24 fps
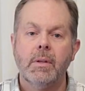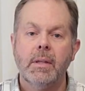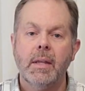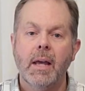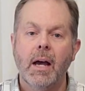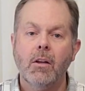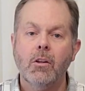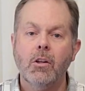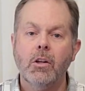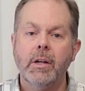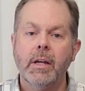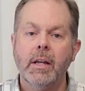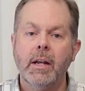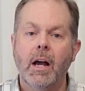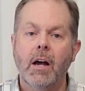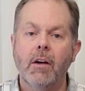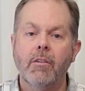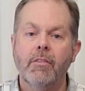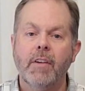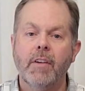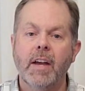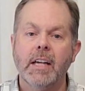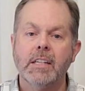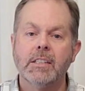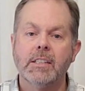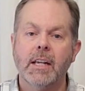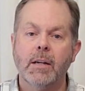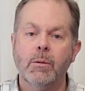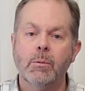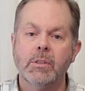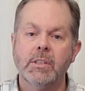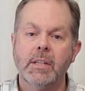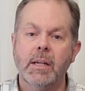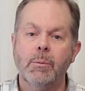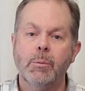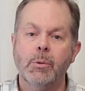Now look at how fast I
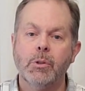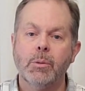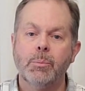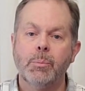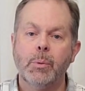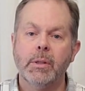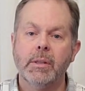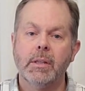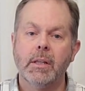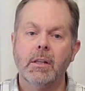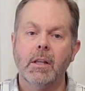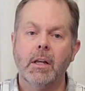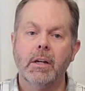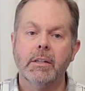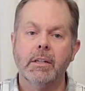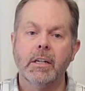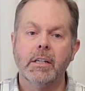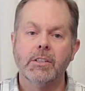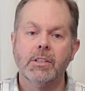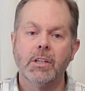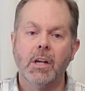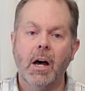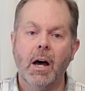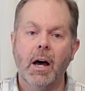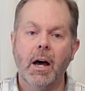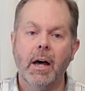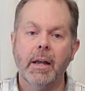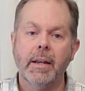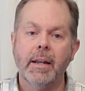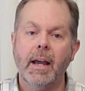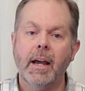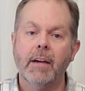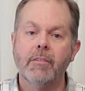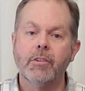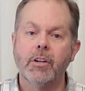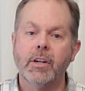was able to put the lug nuts
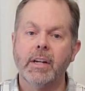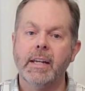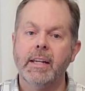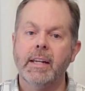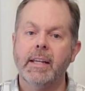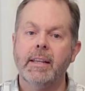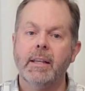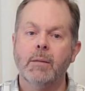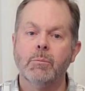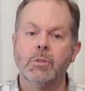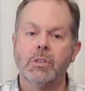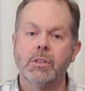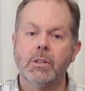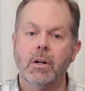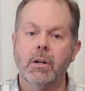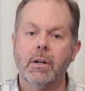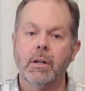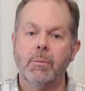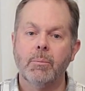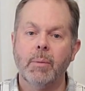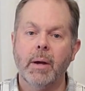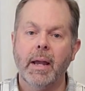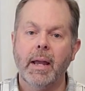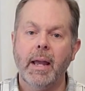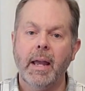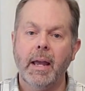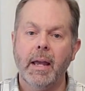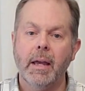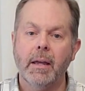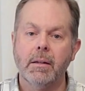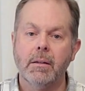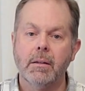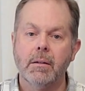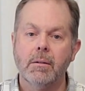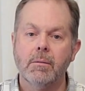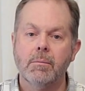on after getting them started by
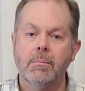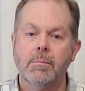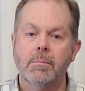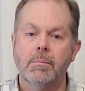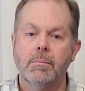hand.